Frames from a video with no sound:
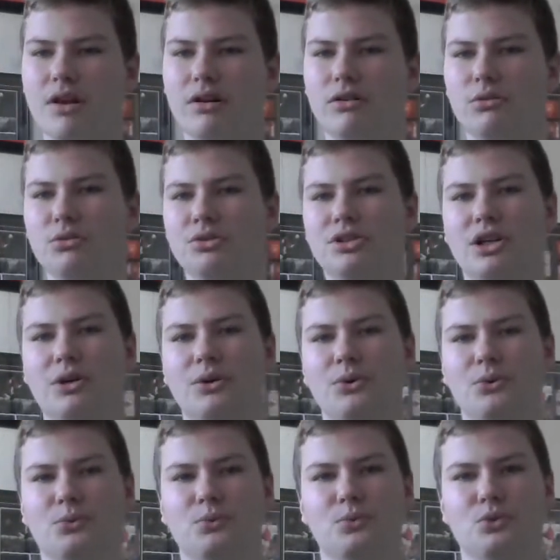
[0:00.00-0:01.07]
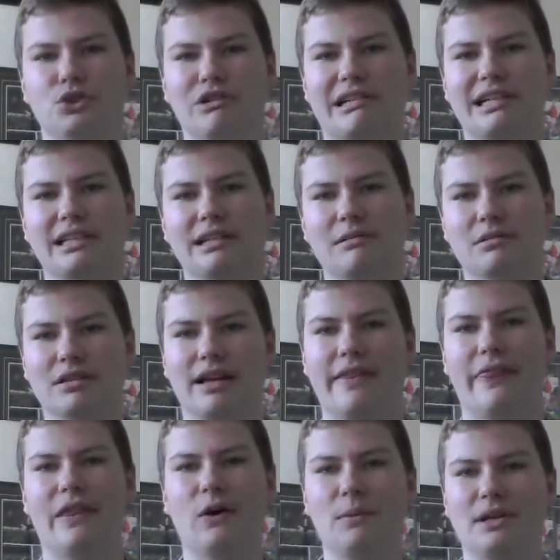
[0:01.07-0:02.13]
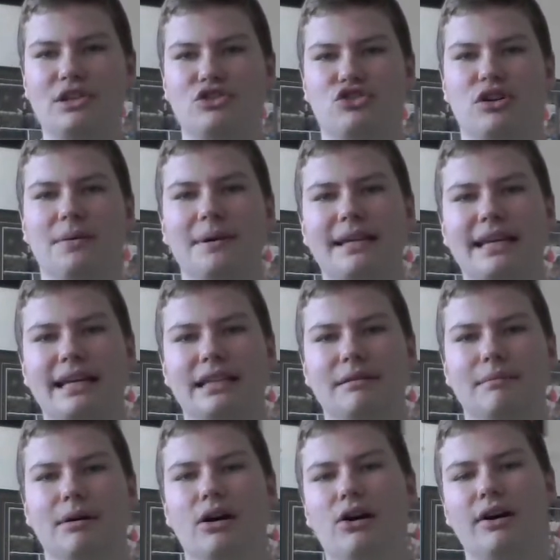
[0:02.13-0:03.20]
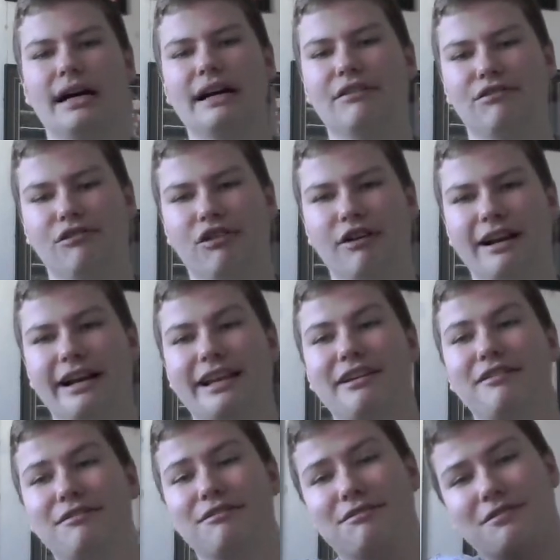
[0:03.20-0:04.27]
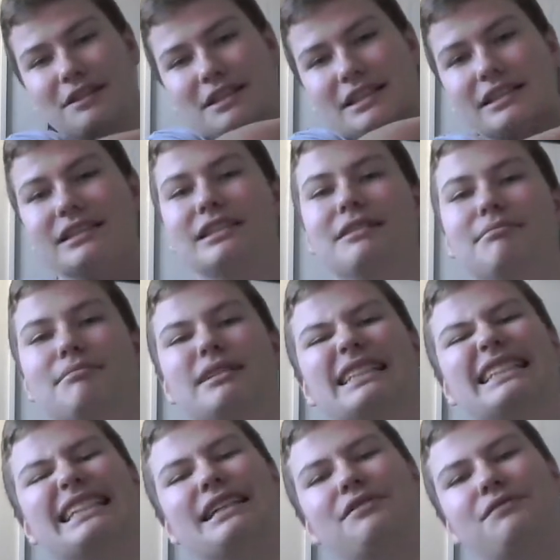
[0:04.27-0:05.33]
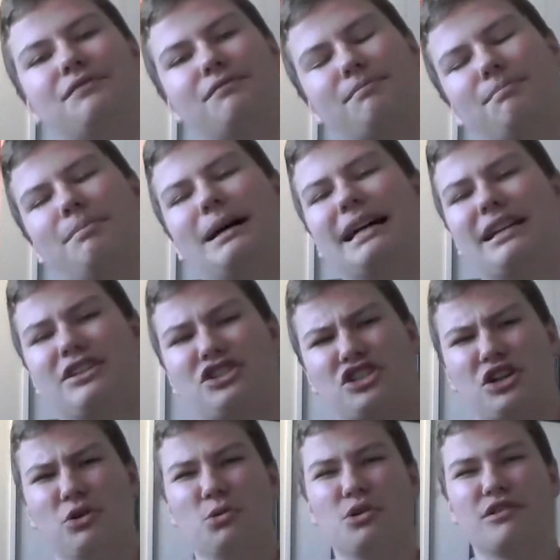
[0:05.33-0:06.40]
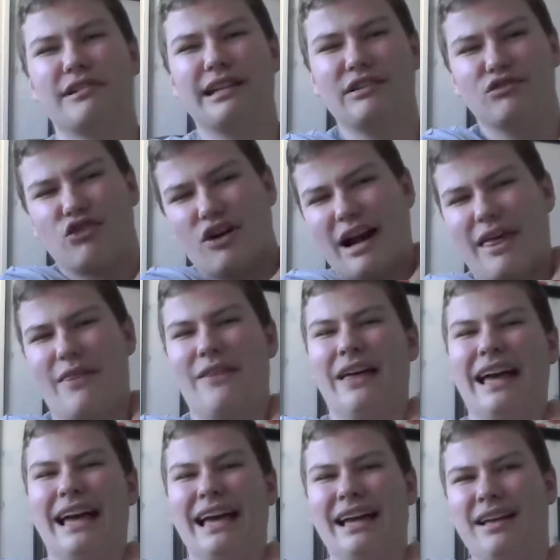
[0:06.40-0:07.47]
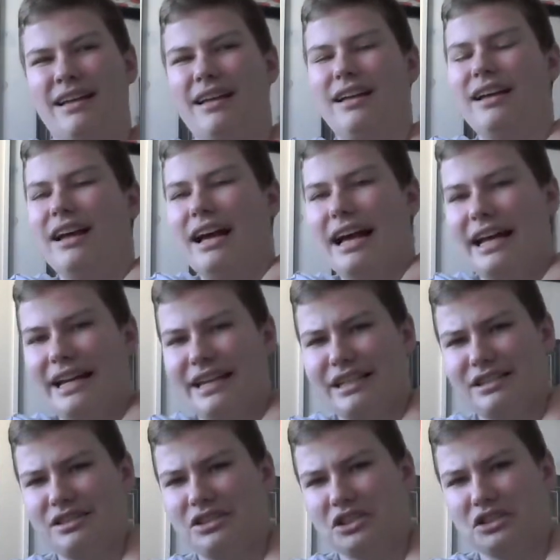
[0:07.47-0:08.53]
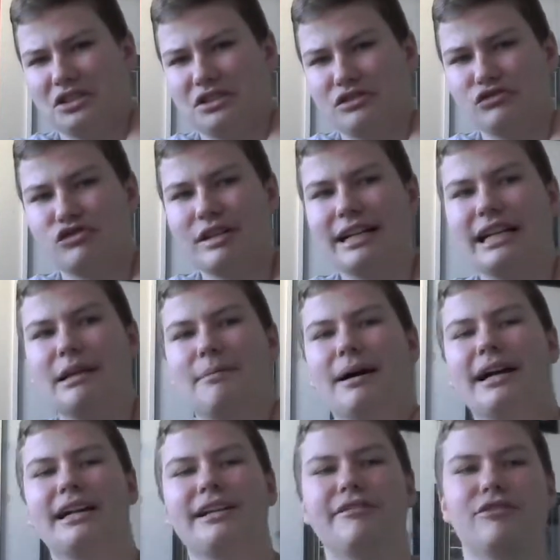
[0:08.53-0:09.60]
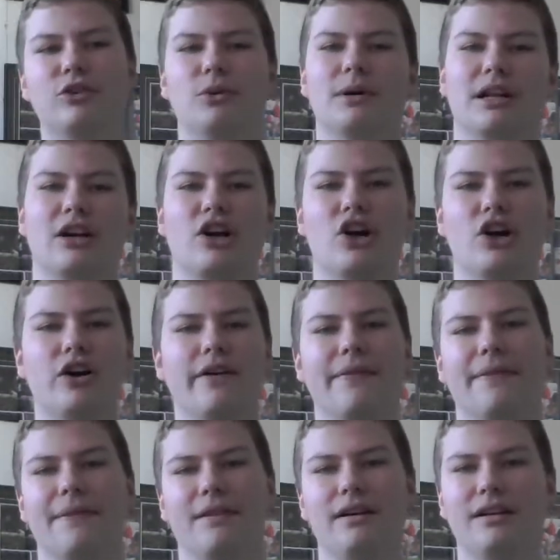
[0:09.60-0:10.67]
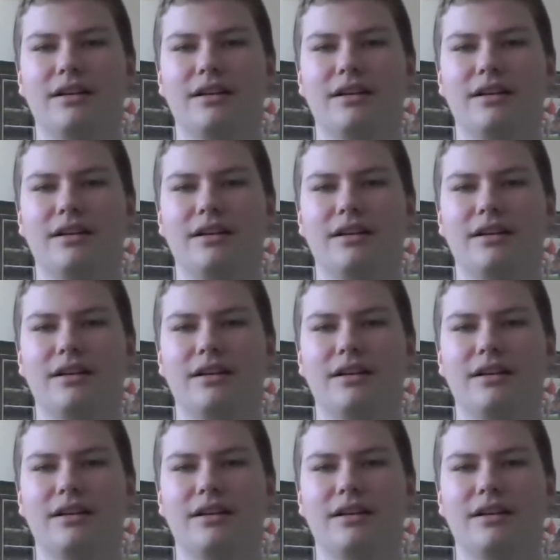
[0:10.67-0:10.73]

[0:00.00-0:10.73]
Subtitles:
Also, sorry, there was like no intro again, but I've really fucking done my left back shoulder in right there, and it's just really painful, and I can't,